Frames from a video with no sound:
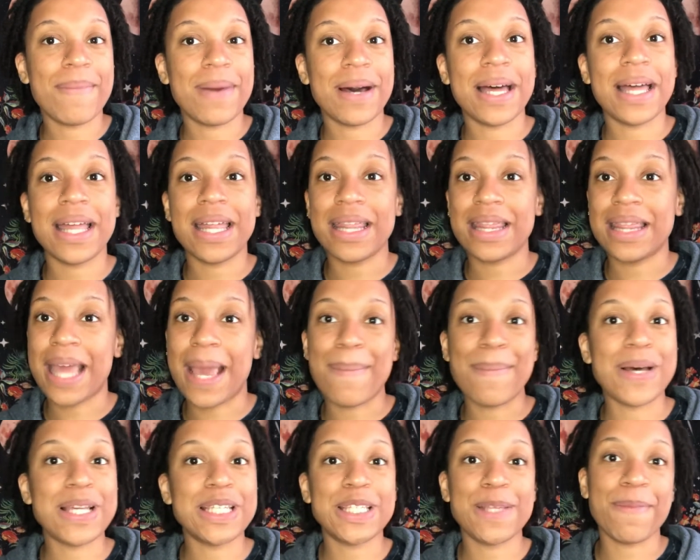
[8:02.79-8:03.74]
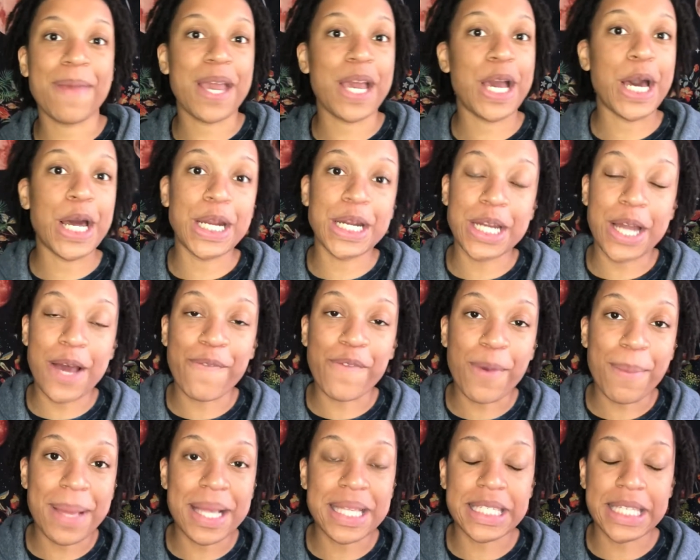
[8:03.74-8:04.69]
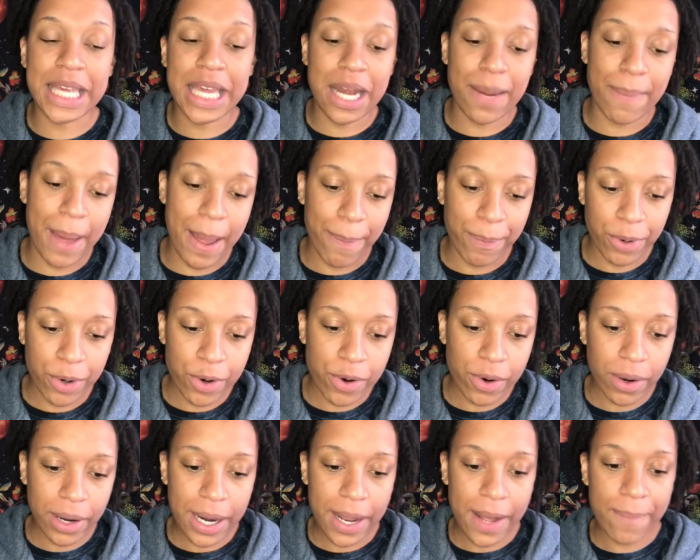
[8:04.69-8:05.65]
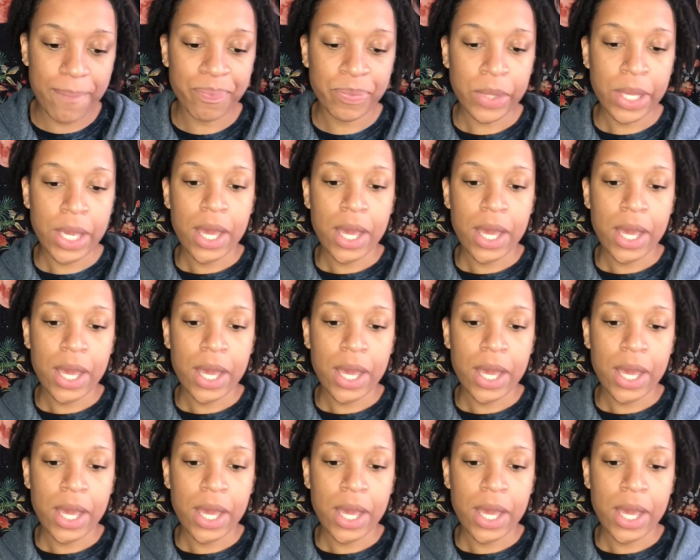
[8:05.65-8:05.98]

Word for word: but they must have been good enough for me to get in my program.